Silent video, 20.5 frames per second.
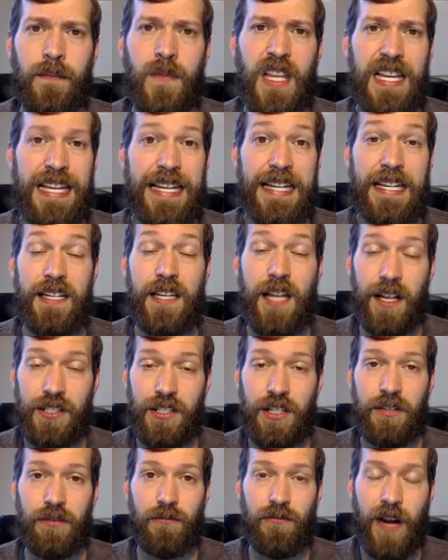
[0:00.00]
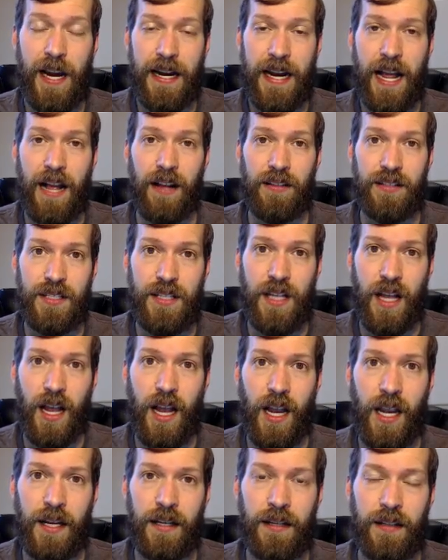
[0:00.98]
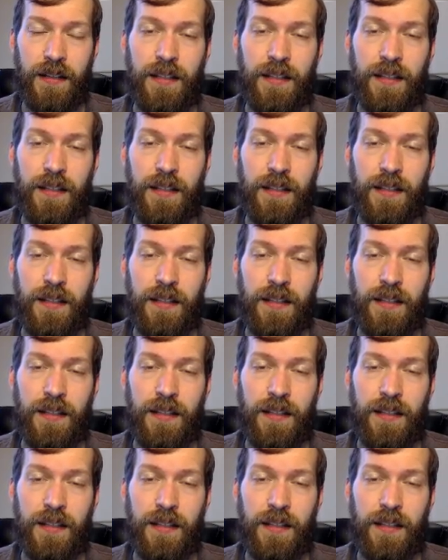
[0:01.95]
It doesn't rain outside,